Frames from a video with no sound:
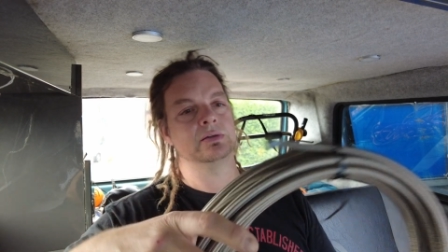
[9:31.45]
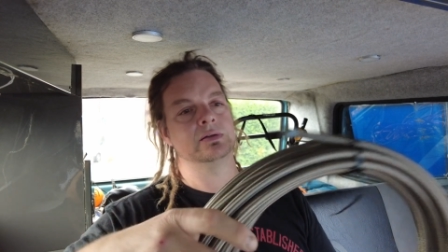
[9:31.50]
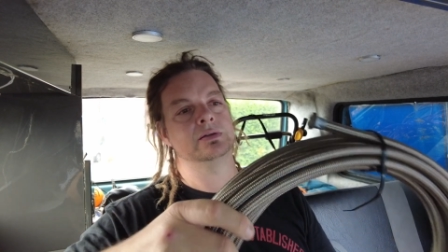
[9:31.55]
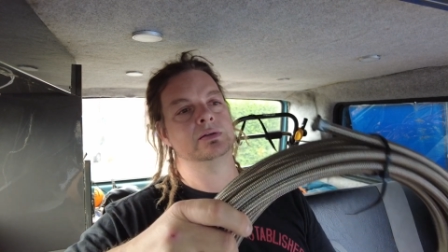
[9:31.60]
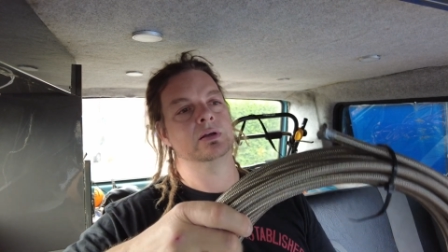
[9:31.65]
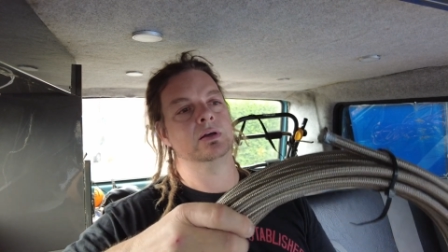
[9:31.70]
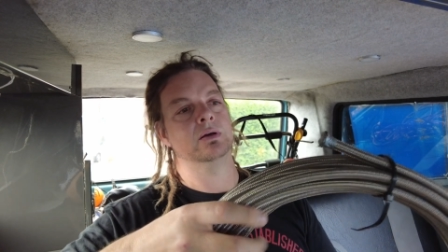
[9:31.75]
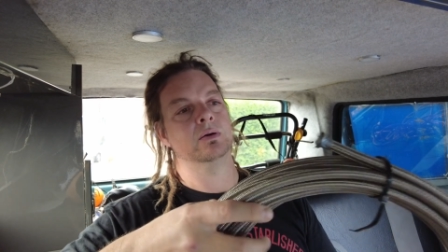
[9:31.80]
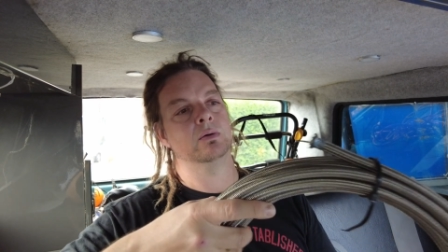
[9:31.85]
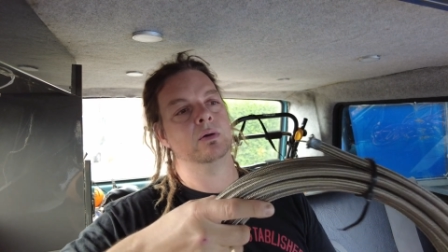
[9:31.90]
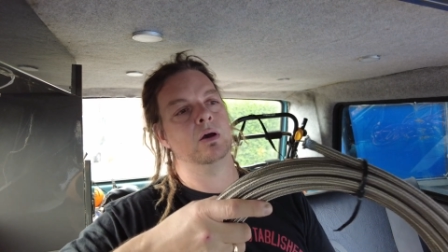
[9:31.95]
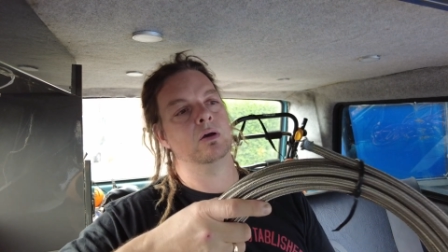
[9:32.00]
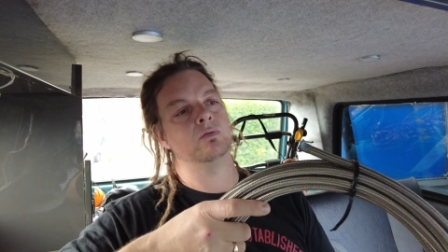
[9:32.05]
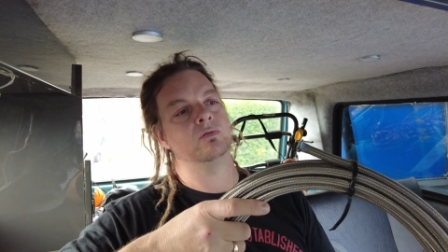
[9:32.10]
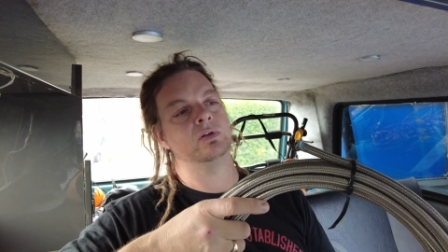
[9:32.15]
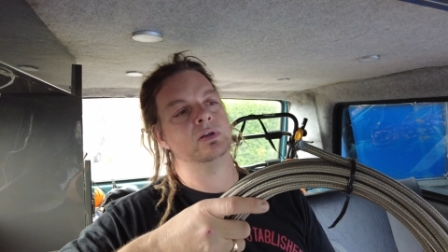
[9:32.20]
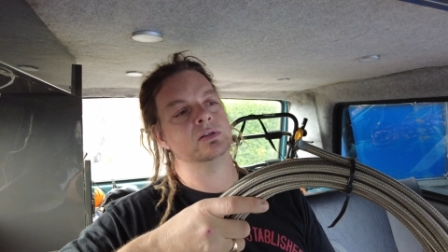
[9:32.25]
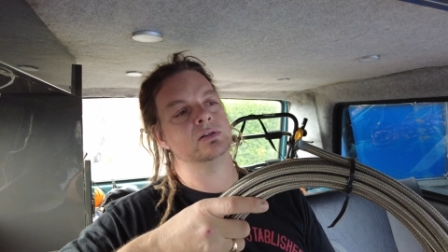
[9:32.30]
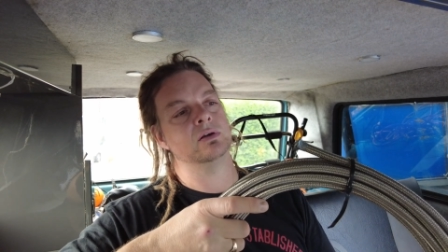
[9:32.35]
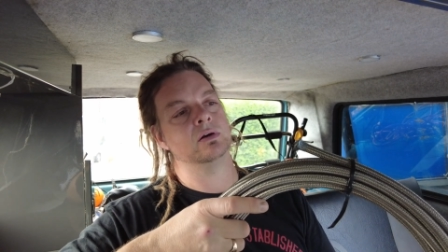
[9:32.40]
so
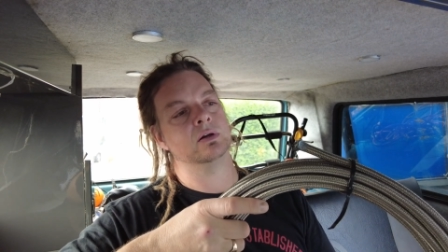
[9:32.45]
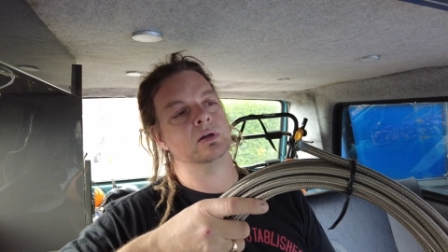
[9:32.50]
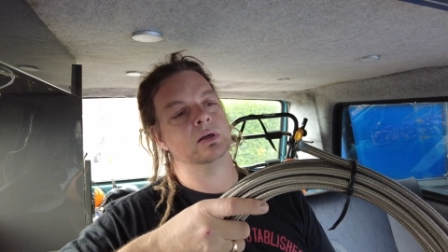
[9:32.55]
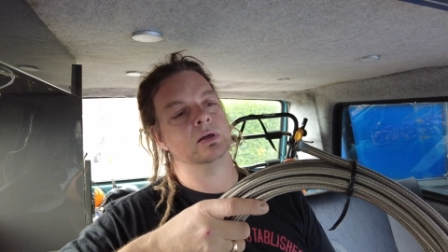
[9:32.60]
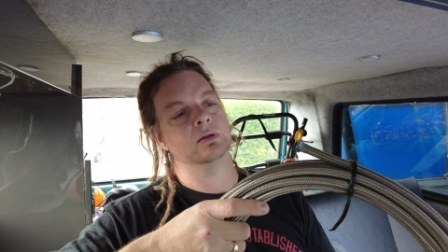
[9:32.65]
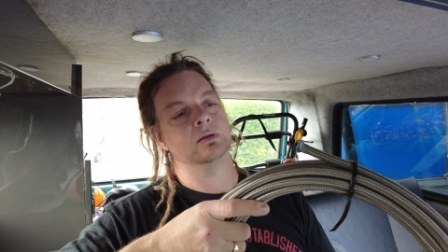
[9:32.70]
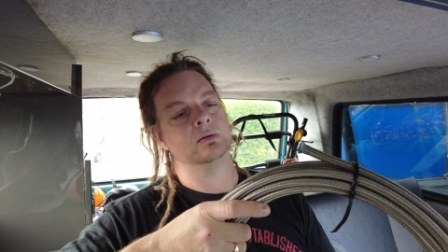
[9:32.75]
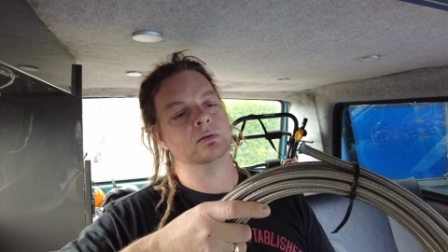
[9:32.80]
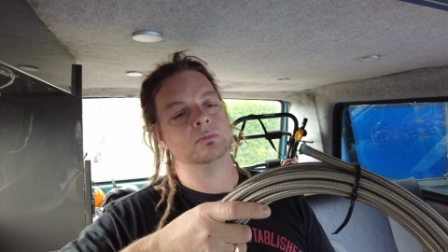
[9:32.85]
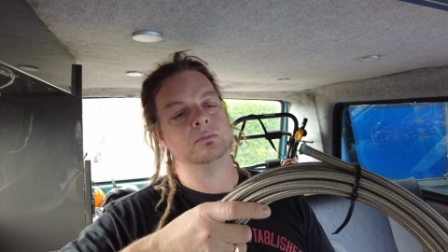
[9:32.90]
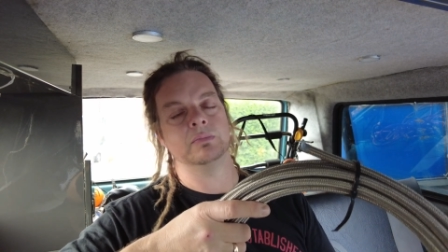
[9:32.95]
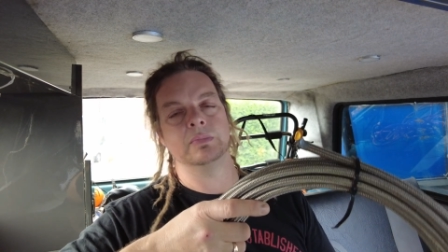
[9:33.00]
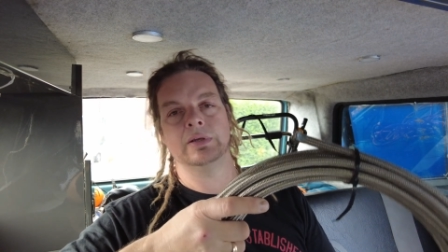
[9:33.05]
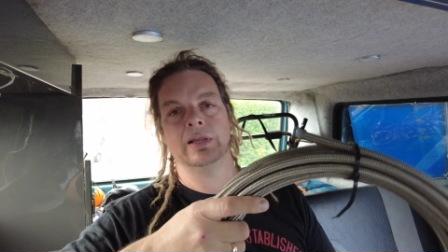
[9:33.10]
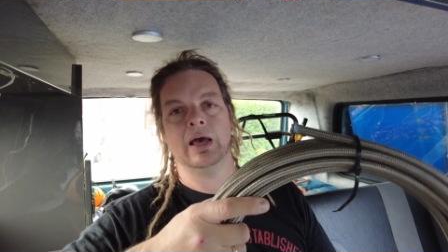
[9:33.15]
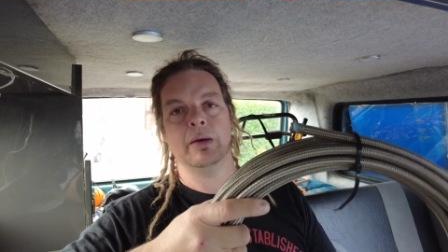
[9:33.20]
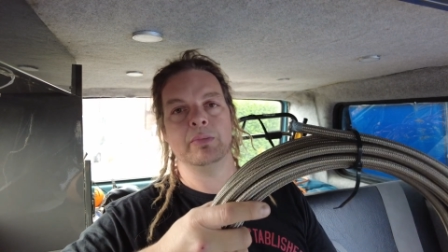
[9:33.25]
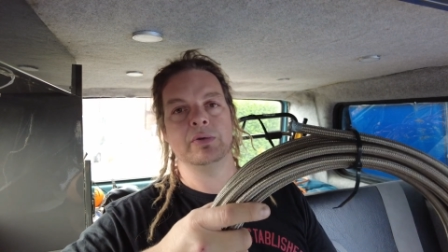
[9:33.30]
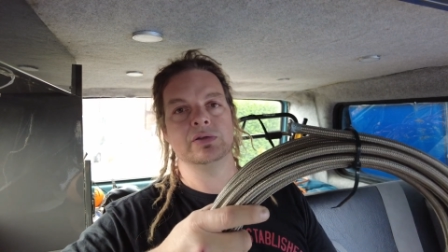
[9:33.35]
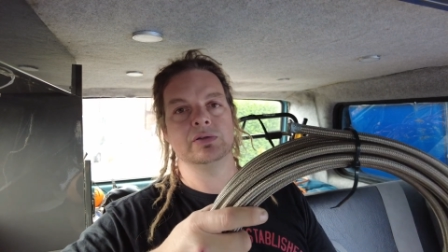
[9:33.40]
hopefully it's not going to be
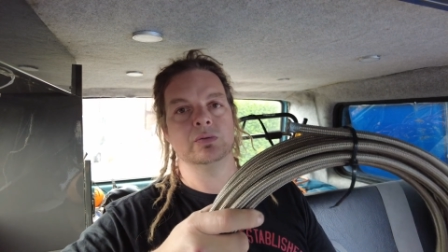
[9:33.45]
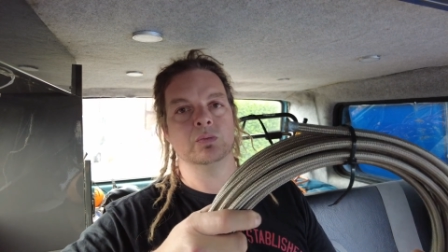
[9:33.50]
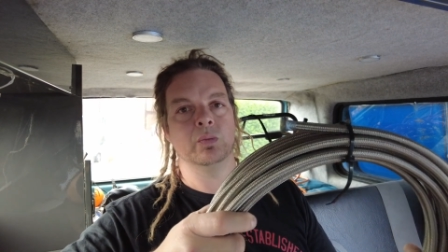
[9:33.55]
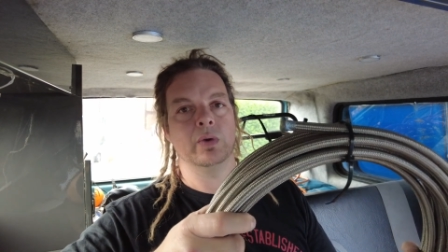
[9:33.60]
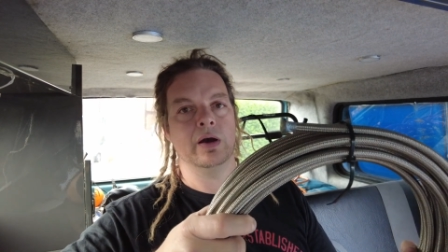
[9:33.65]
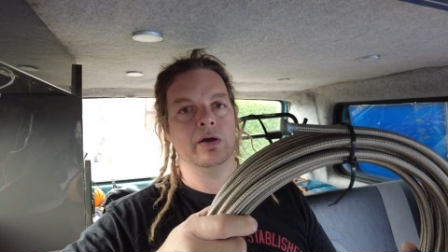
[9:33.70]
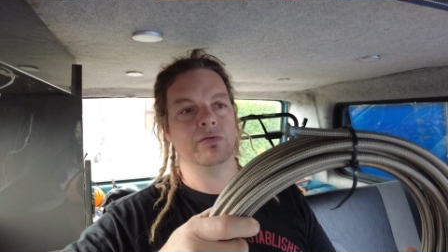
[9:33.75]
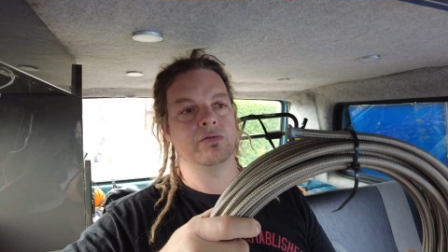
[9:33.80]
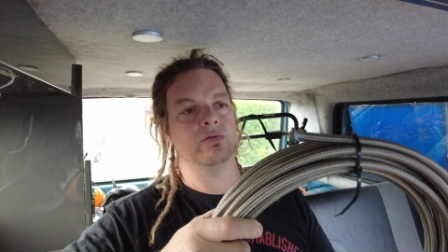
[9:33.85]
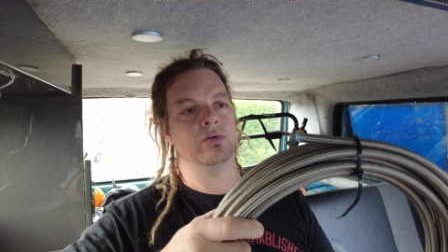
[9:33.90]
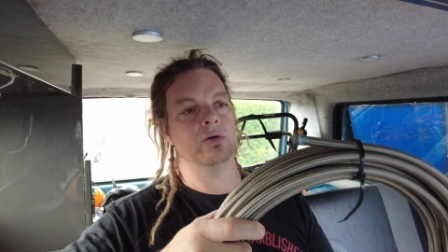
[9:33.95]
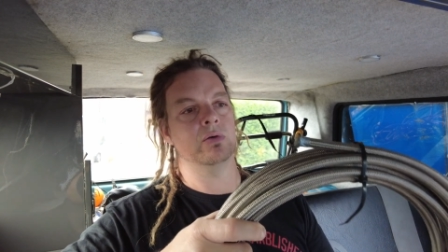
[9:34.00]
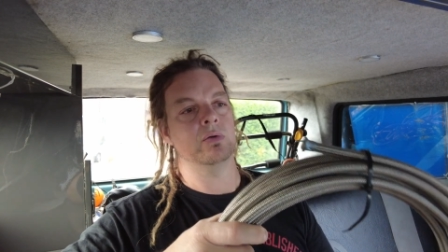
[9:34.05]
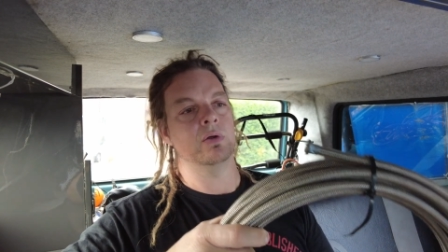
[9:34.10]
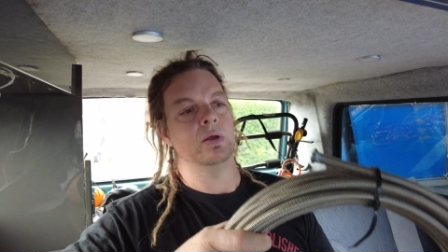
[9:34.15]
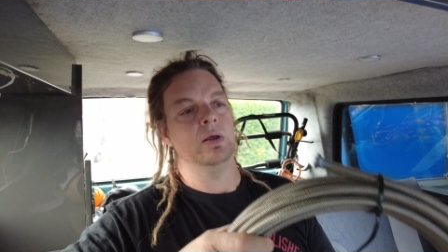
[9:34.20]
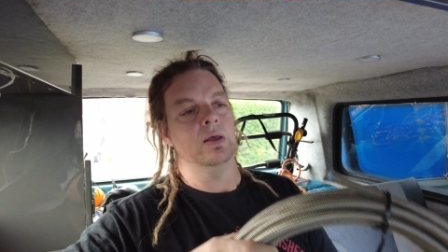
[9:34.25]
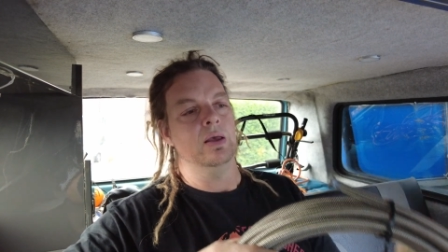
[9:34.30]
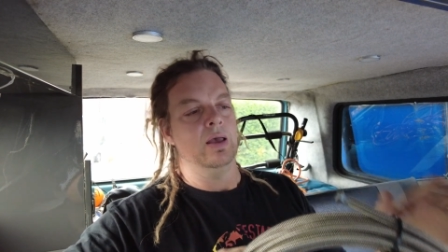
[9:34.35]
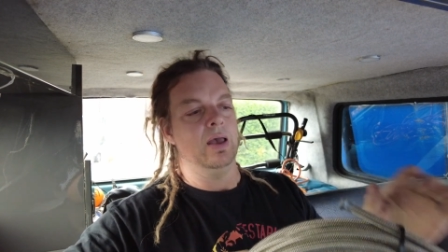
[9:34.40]
damaged and wear through.